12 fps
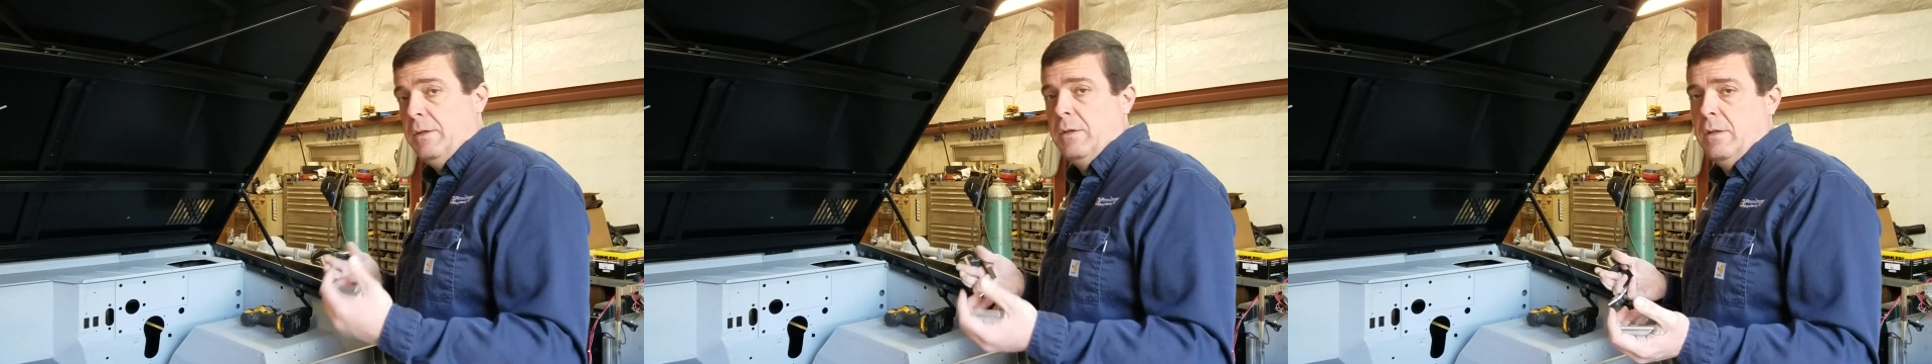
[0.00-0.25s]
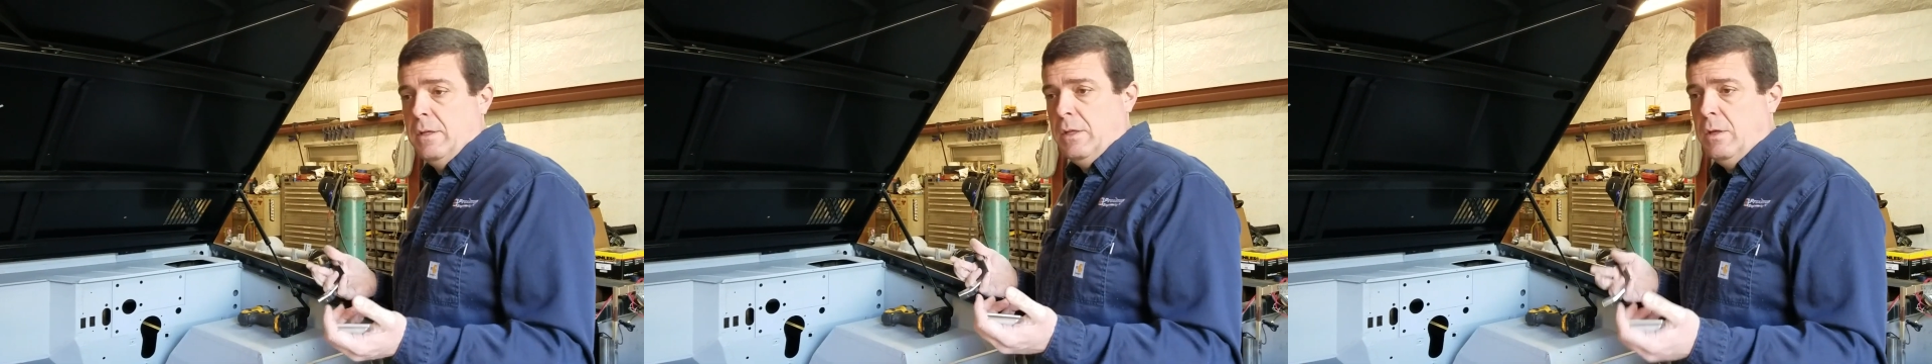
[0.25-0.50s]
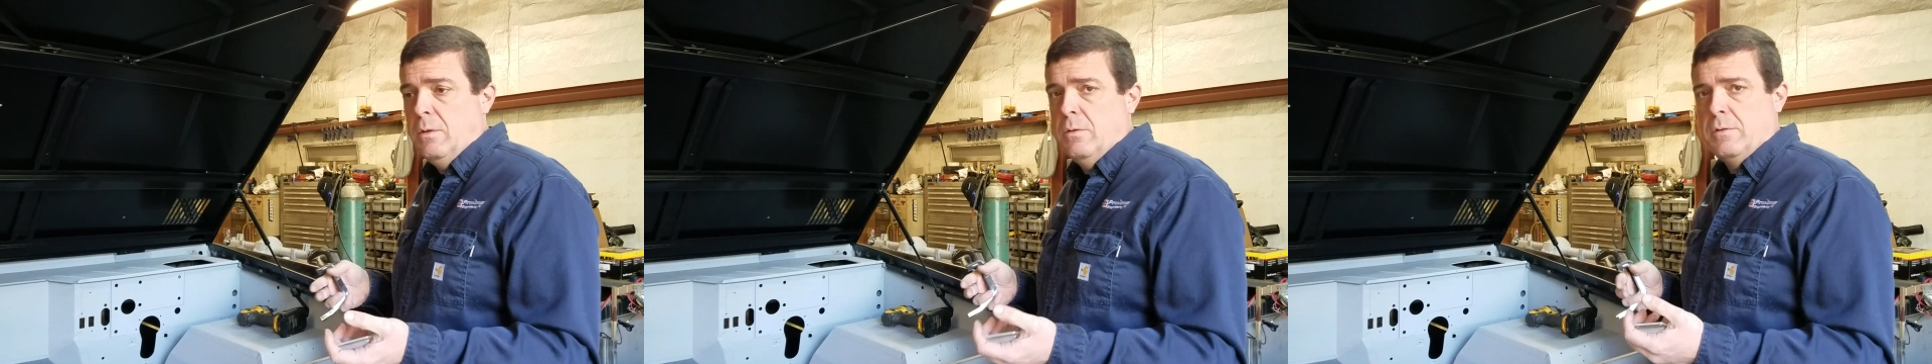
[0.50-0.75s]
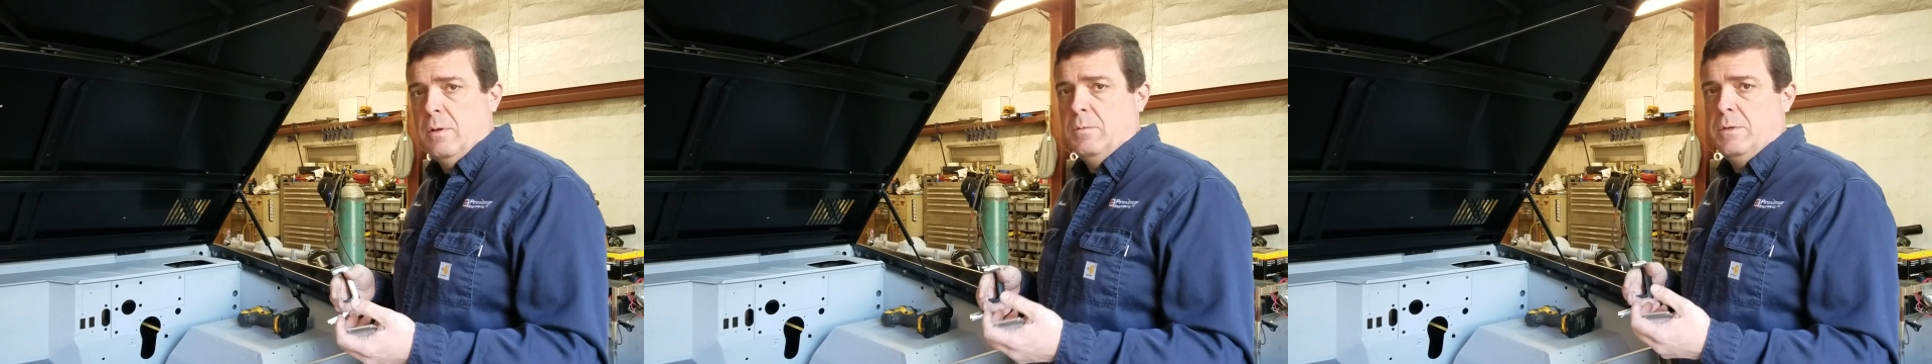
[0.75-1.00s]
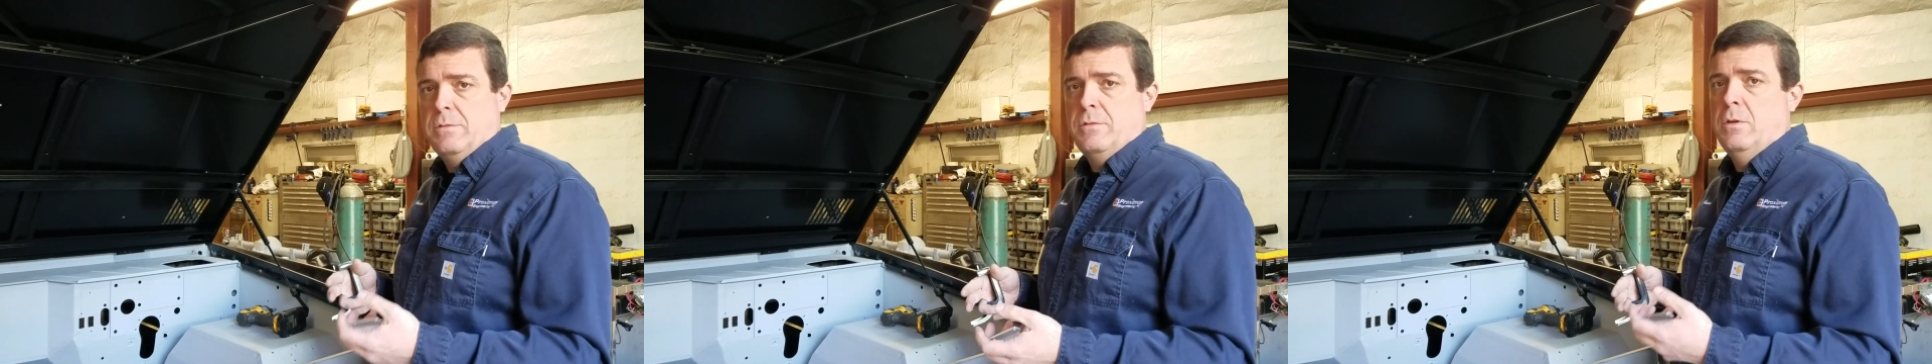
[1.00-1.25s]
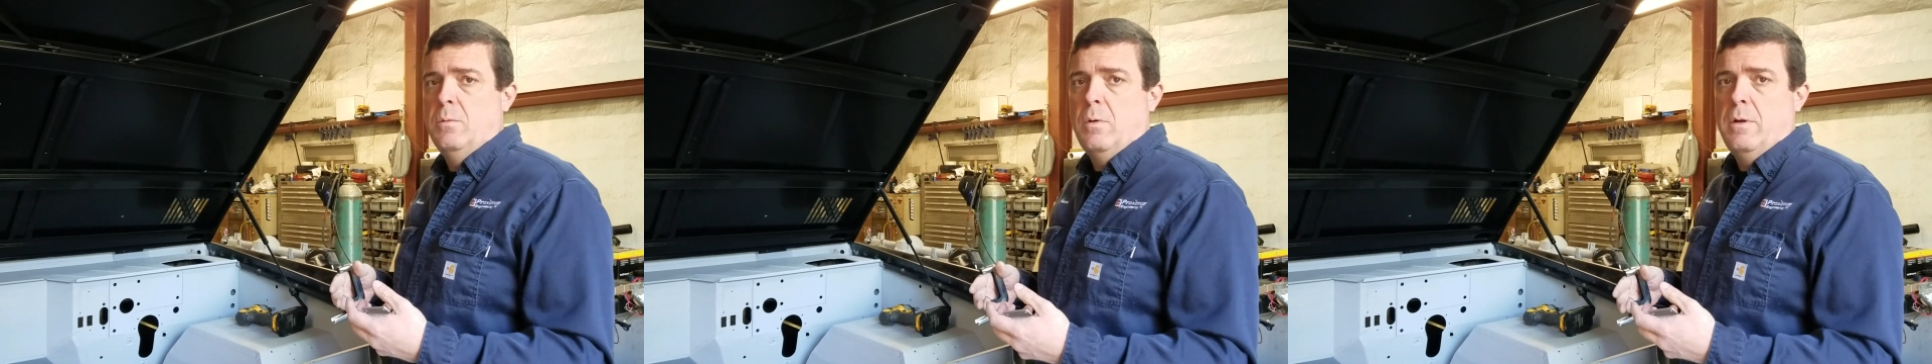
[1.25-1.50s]
you're going to use, don't just
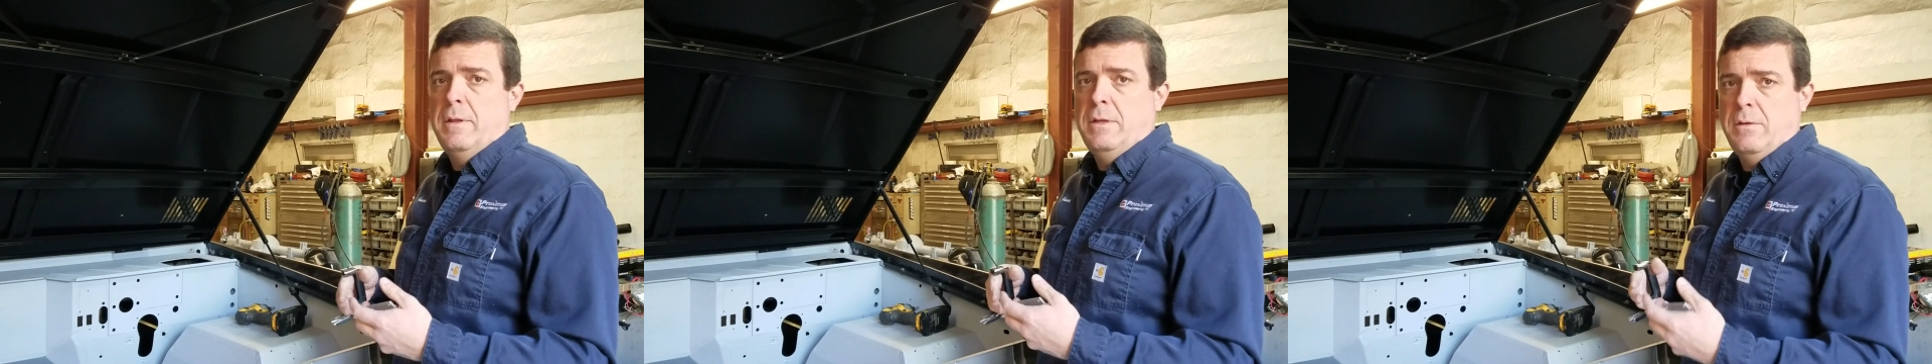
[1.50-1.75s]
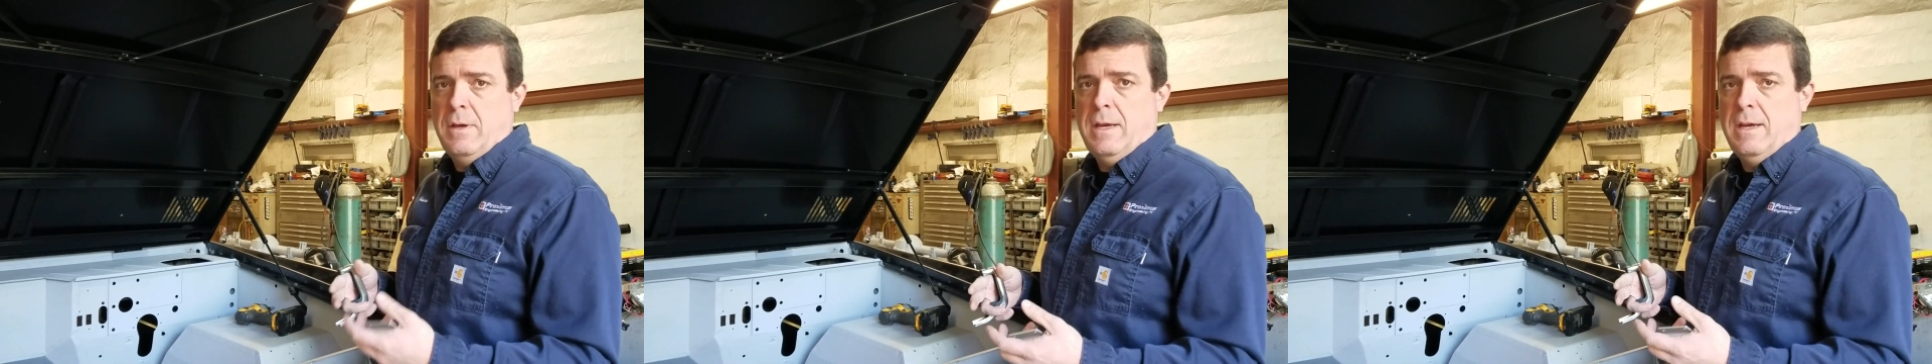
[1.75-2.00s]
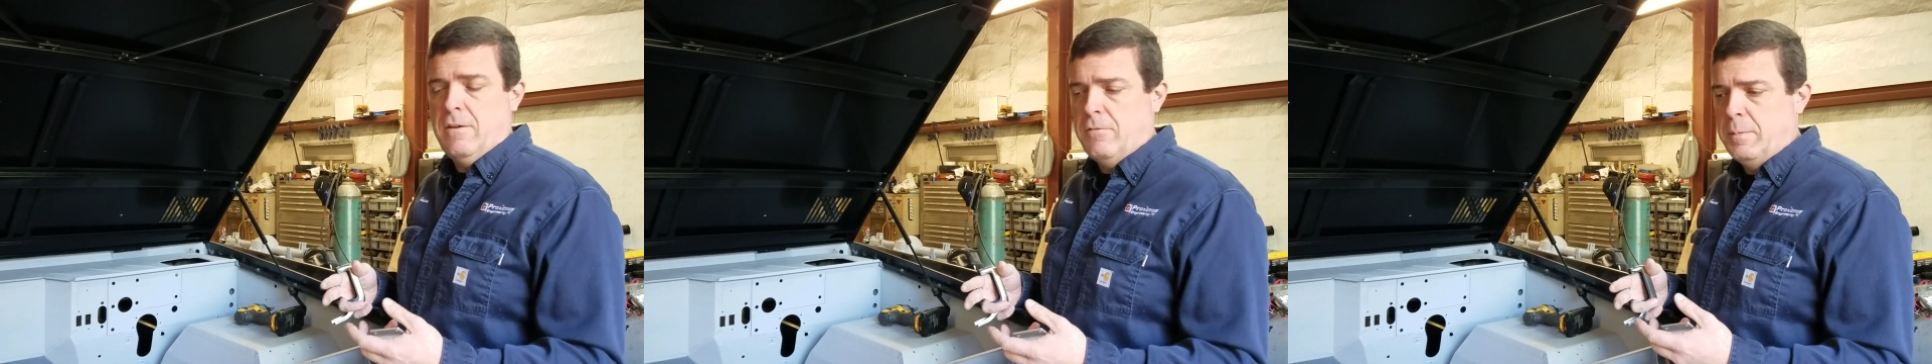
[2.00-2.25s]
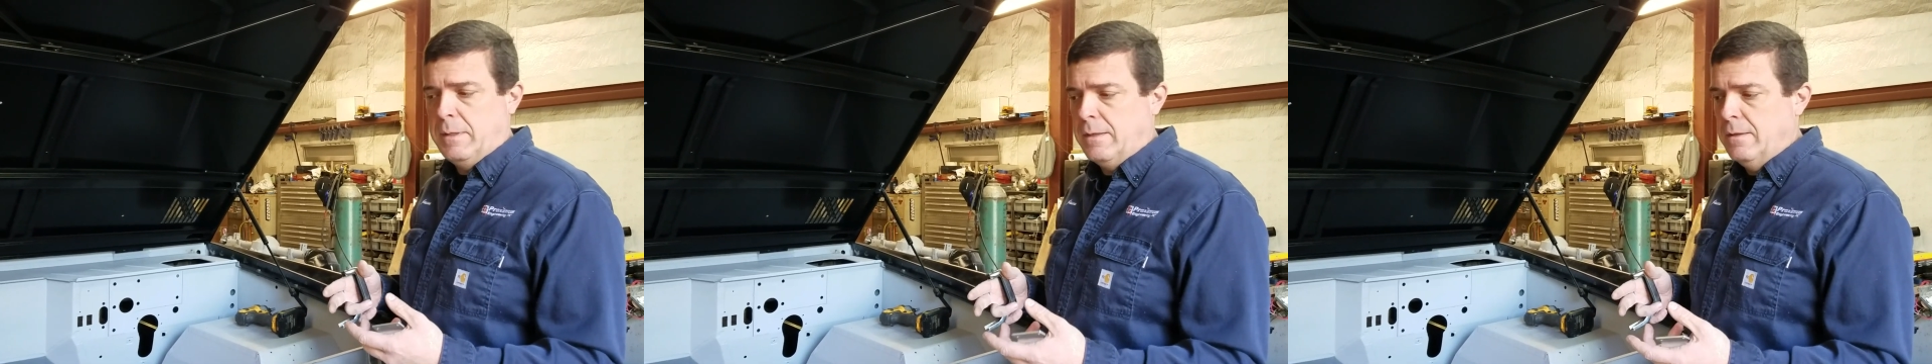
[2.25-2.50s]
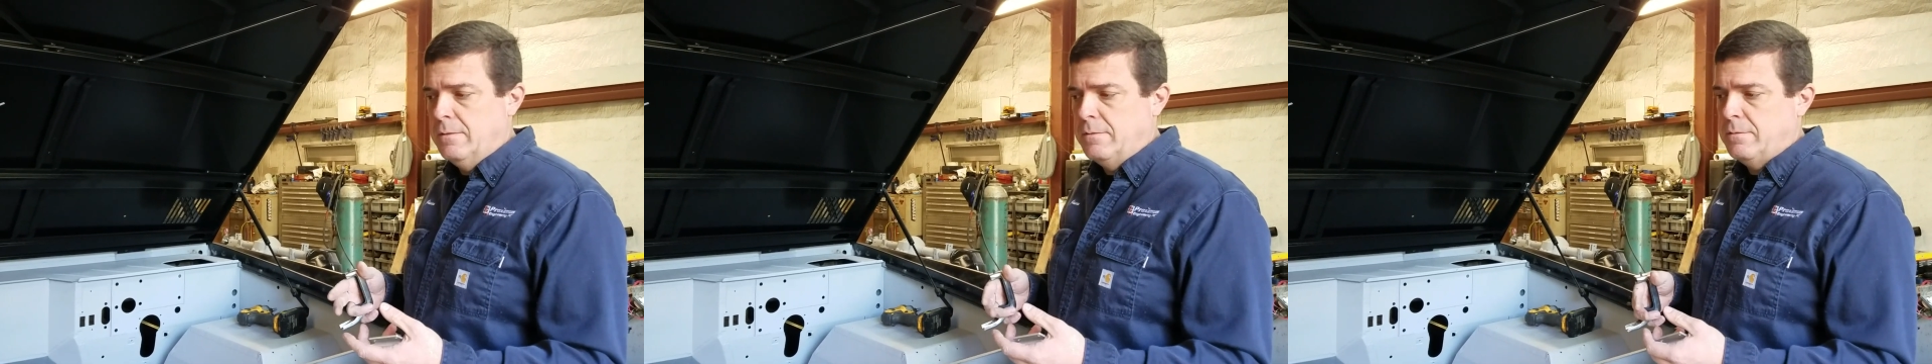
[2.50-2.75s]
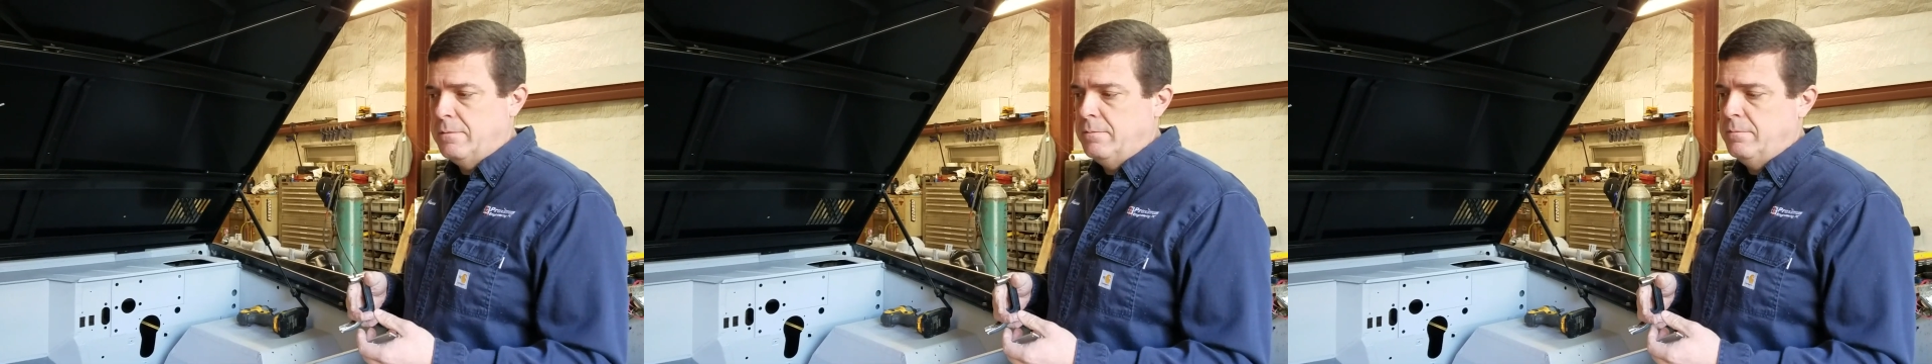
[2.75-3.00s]
do one that you have,
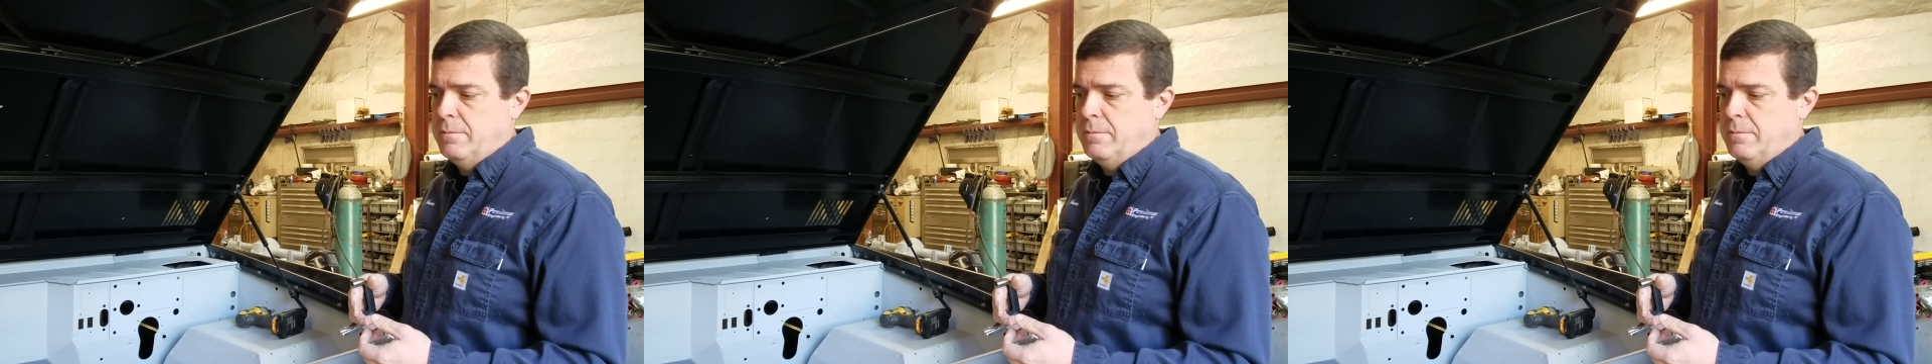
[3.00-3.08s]
because